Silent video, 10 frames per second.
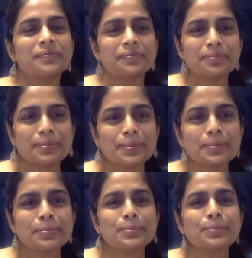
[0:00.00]

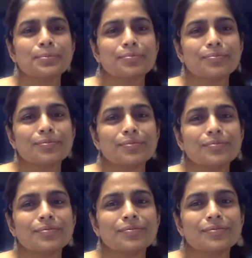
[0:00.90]

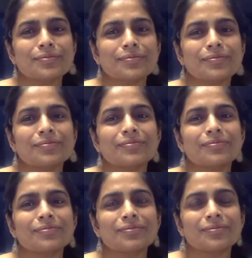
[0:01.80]

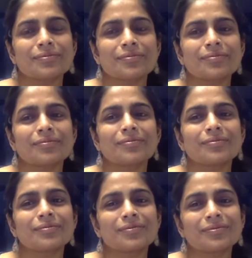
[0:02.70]

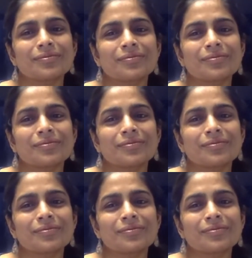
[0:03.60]
(silent)